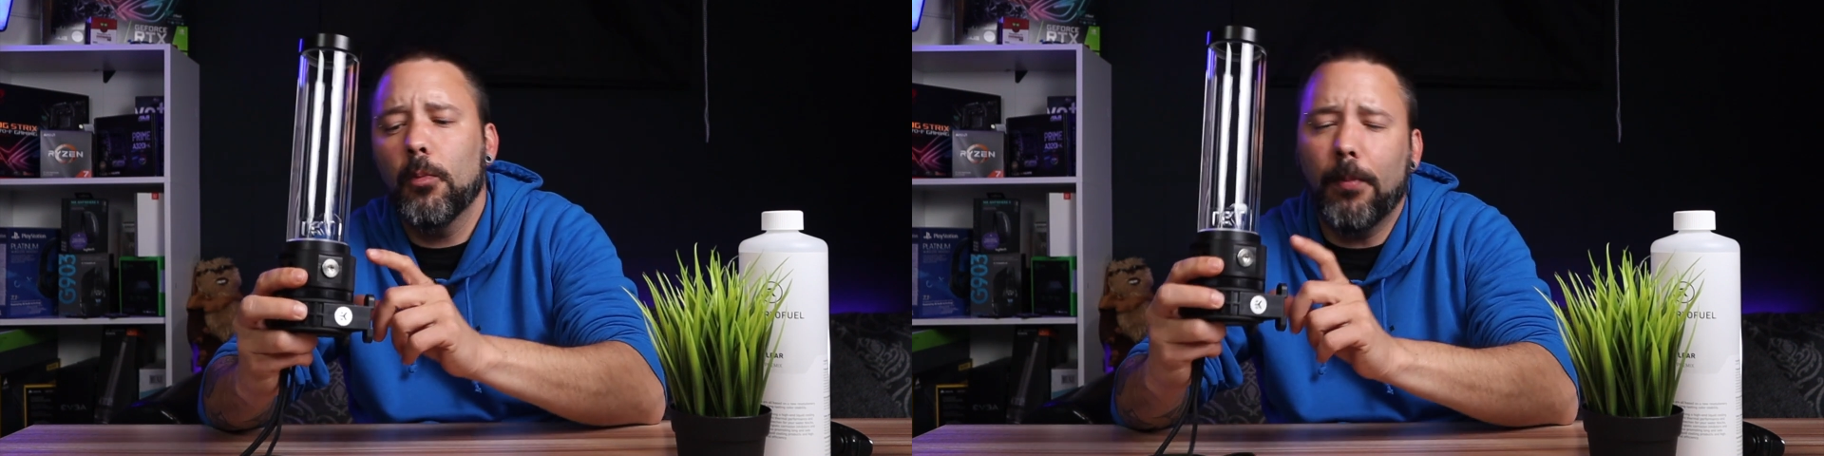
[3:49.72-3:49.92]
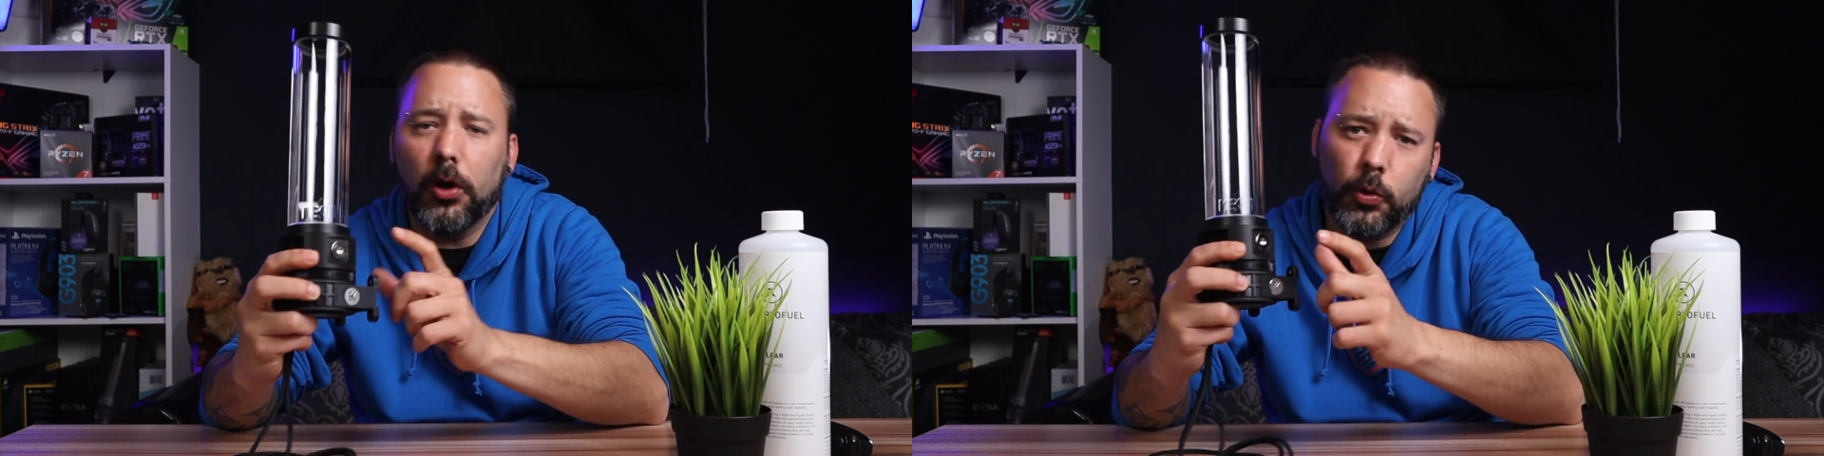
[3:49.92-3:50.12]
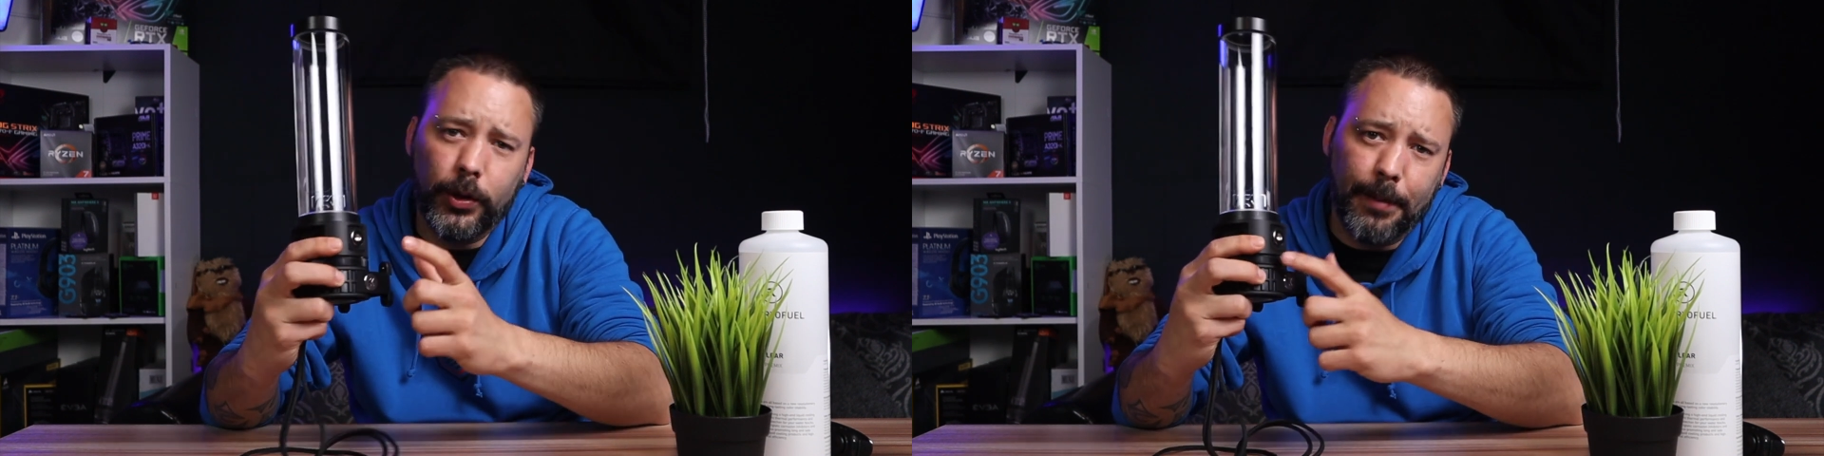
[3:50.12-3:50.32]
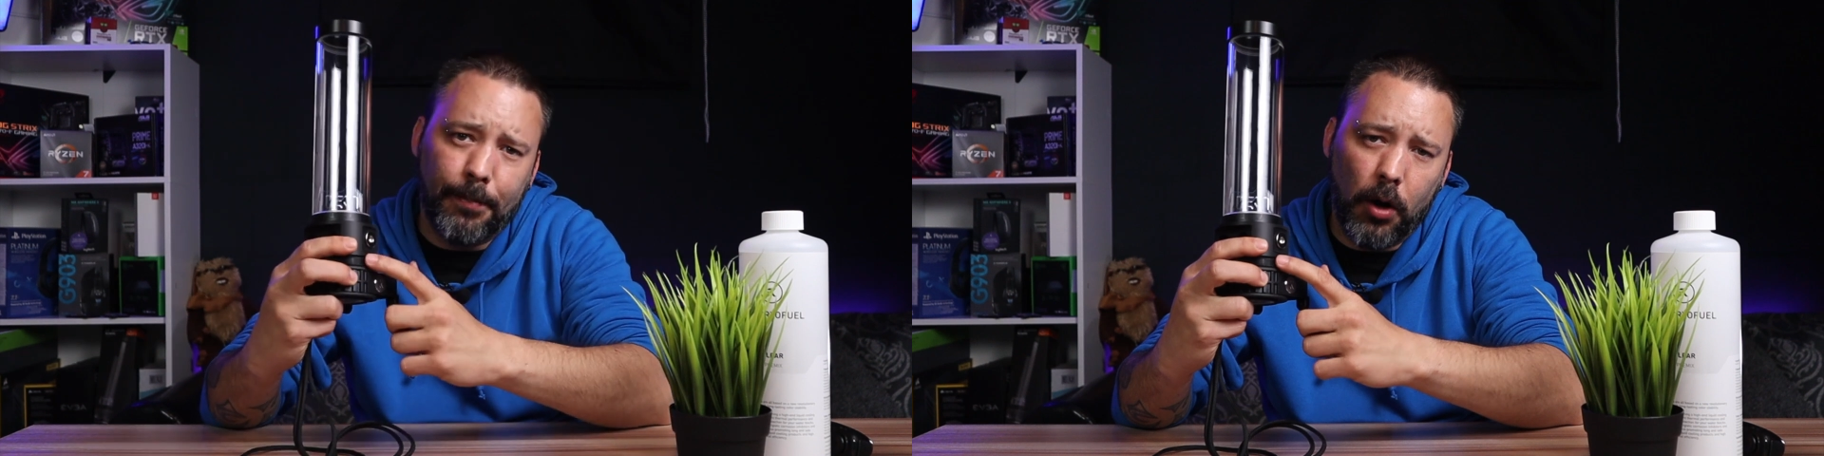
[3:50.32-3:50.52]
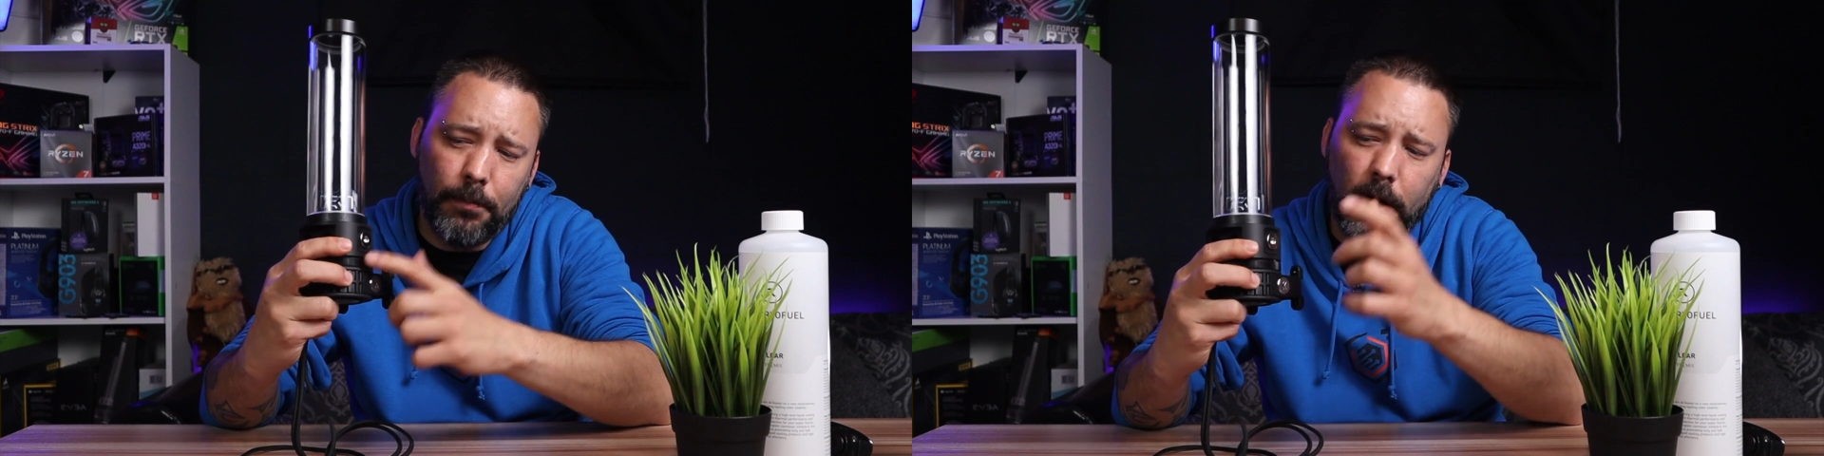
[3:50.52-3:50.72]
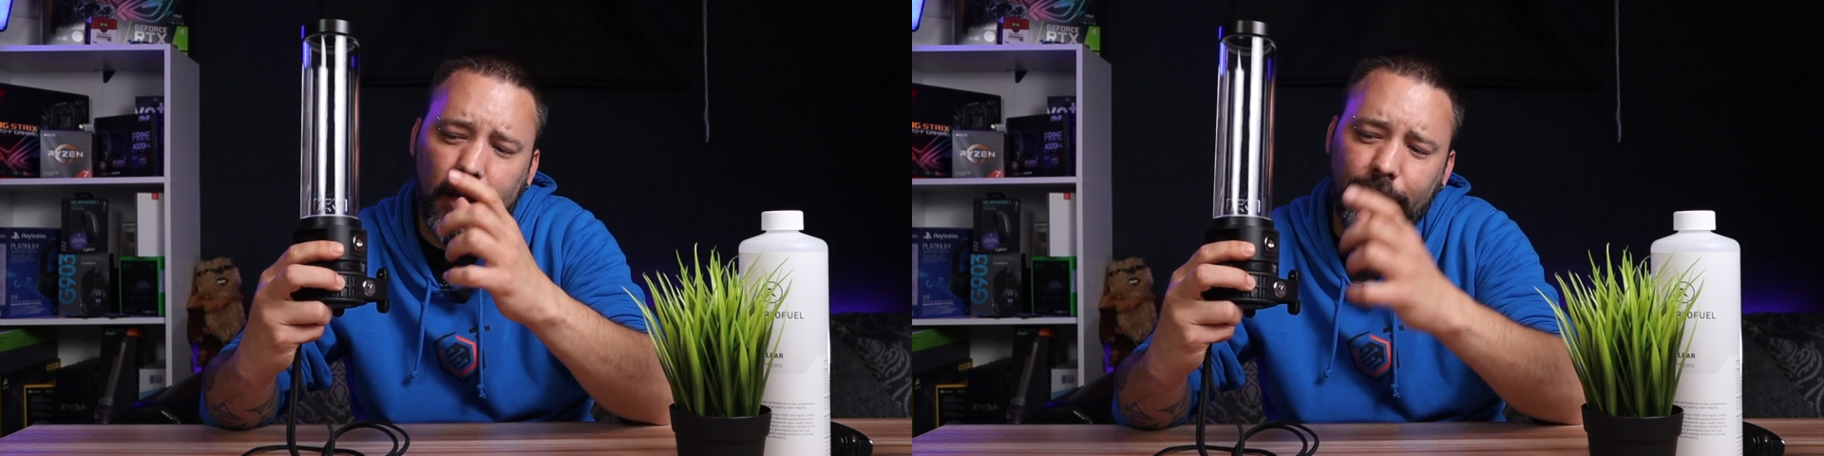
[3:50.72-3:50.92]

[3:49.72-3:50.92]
but with the pump